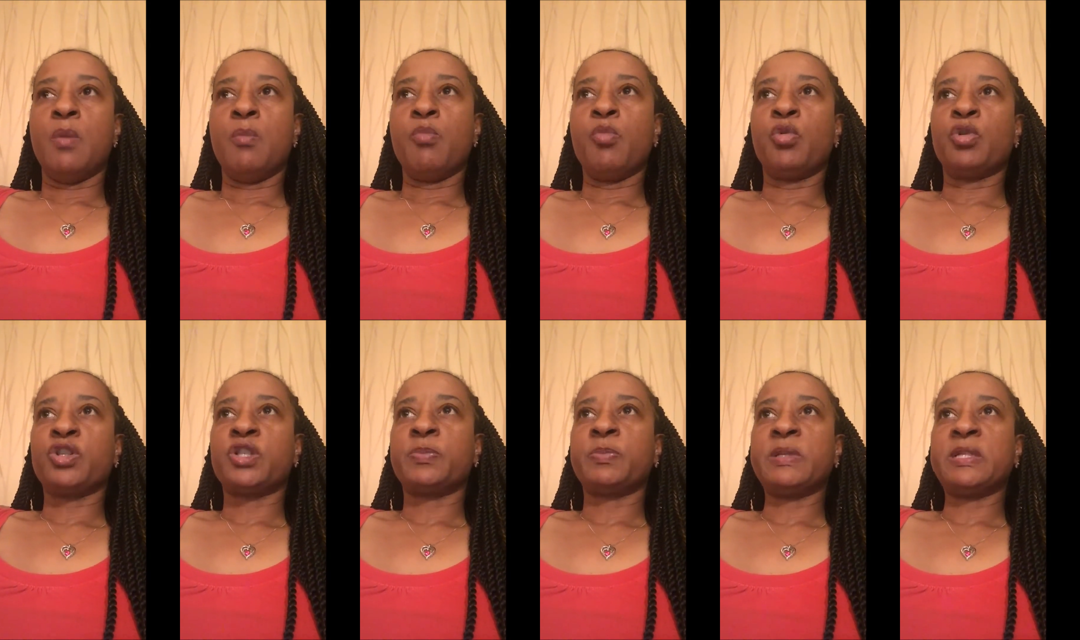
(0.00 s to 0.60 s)

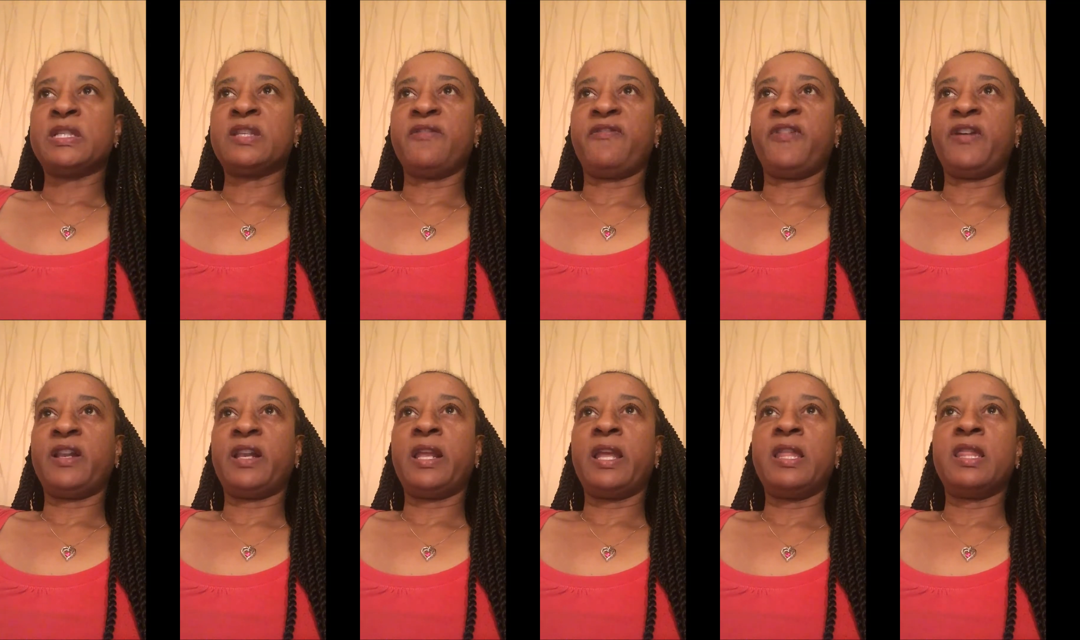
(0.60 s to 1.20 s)
More
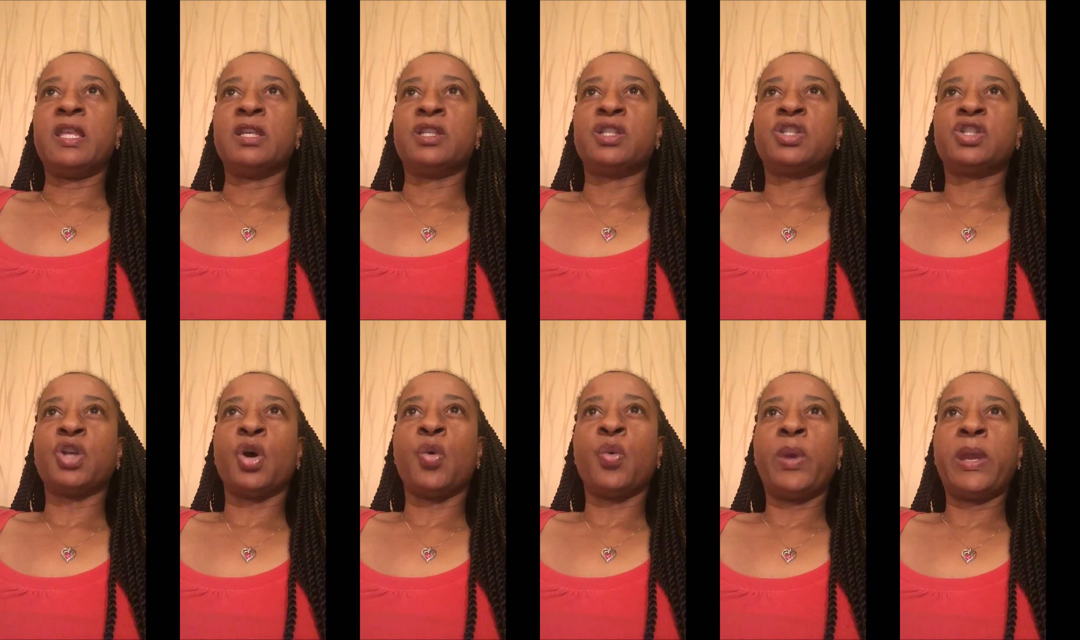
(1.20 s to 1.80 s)
specifically, the
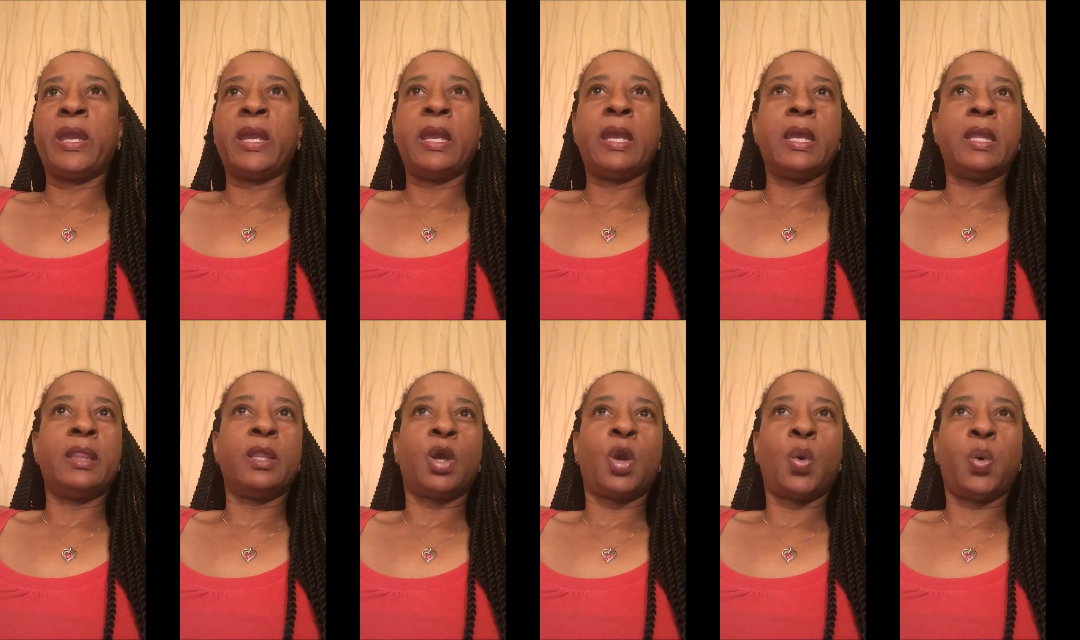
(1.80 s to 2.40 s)
sewing
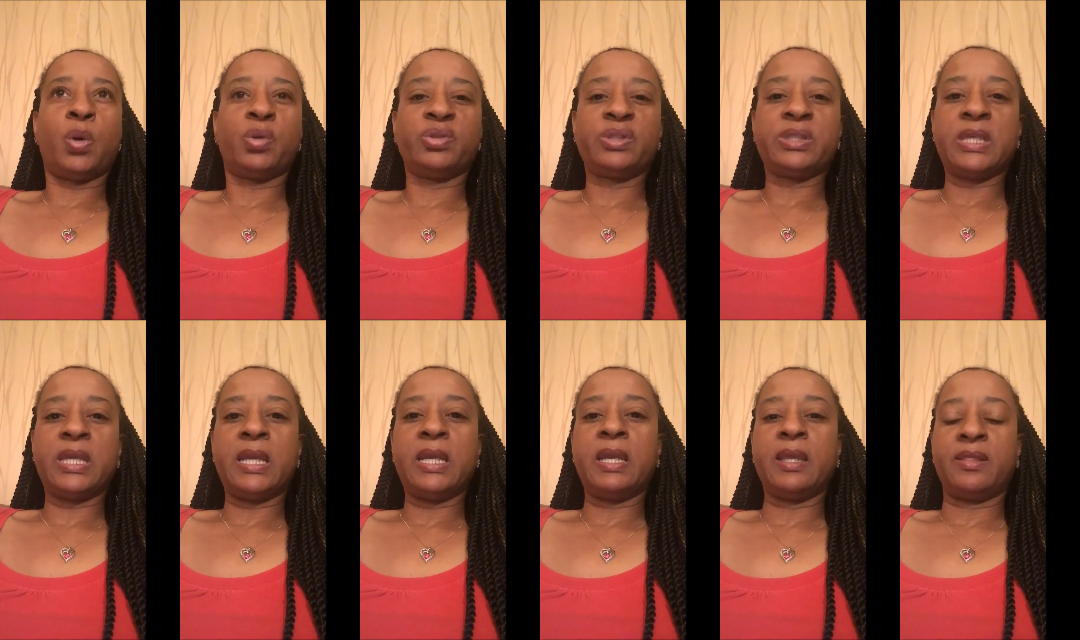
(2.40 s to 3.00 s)
and the
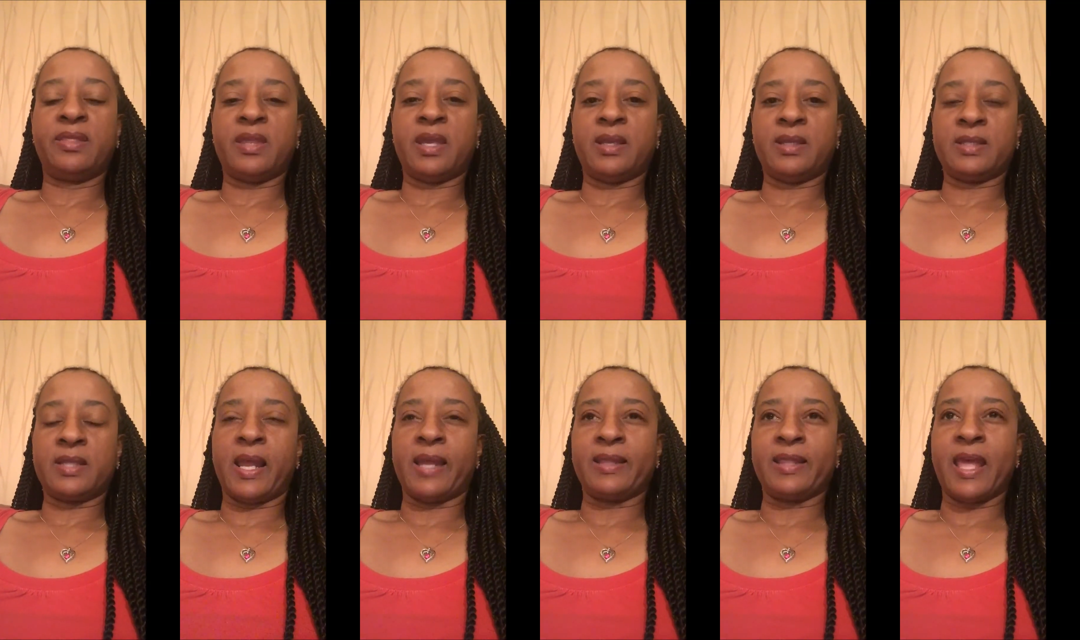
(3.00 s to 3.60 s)
quilting and
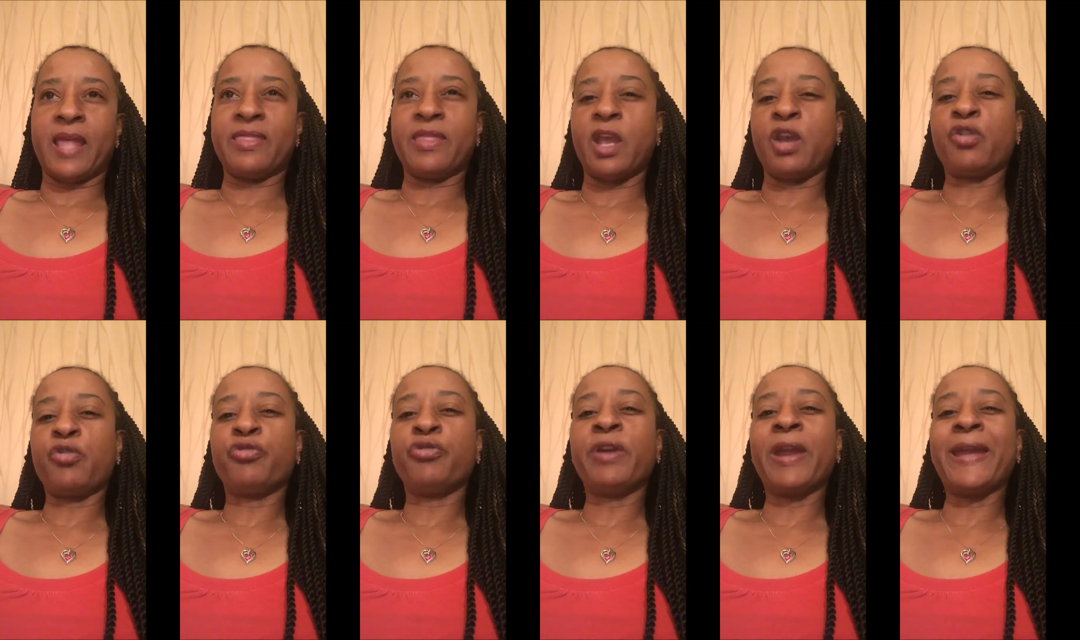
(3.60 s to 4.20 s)
things like that.
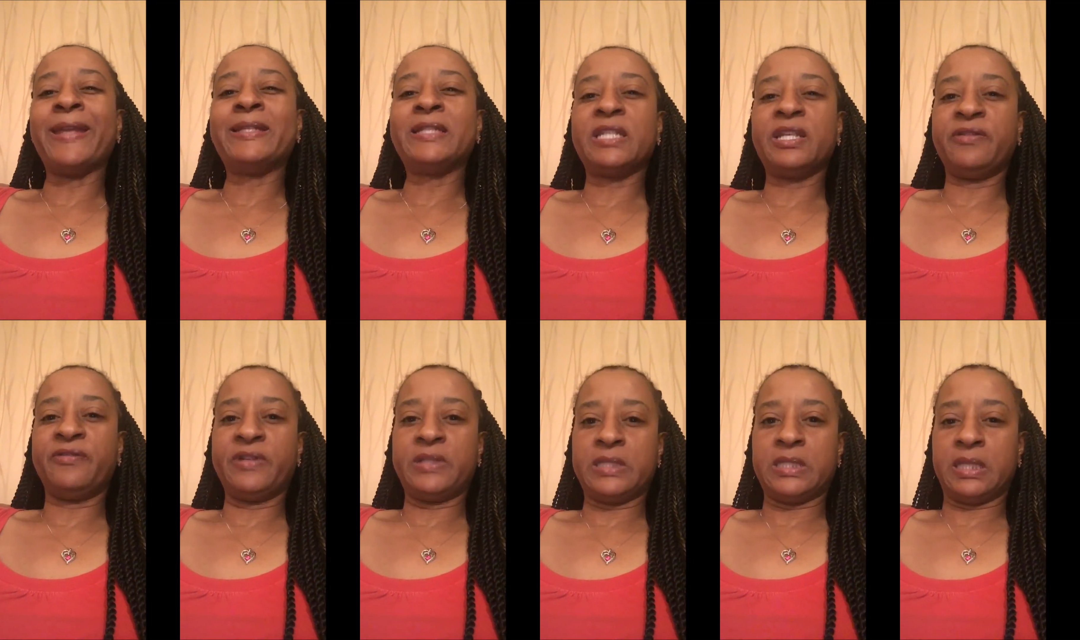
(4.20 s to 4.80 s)
That
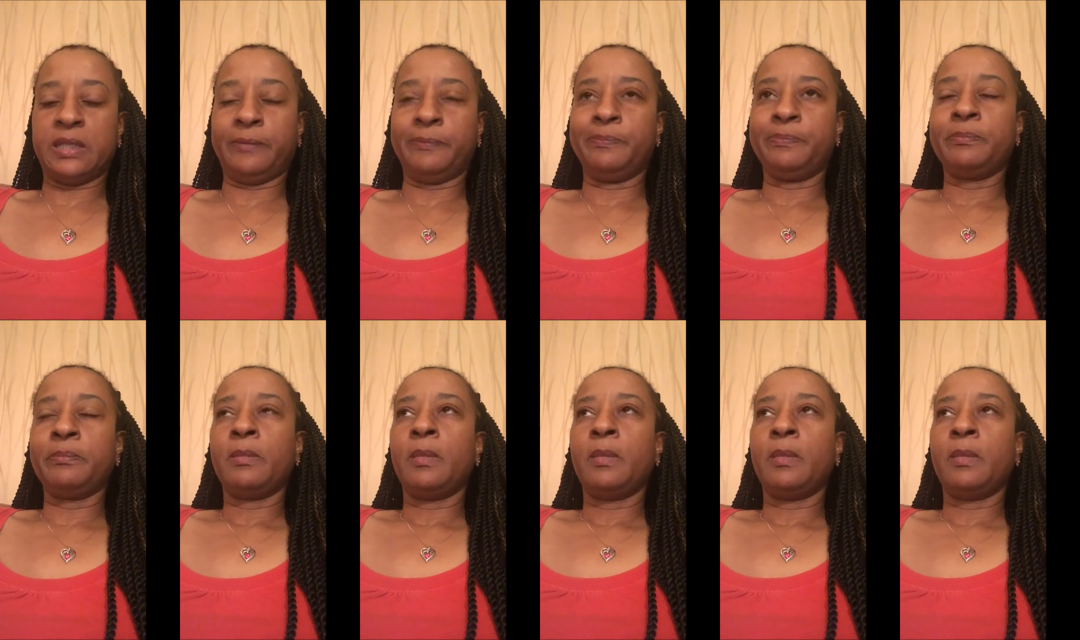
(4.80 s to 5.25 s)
creativity,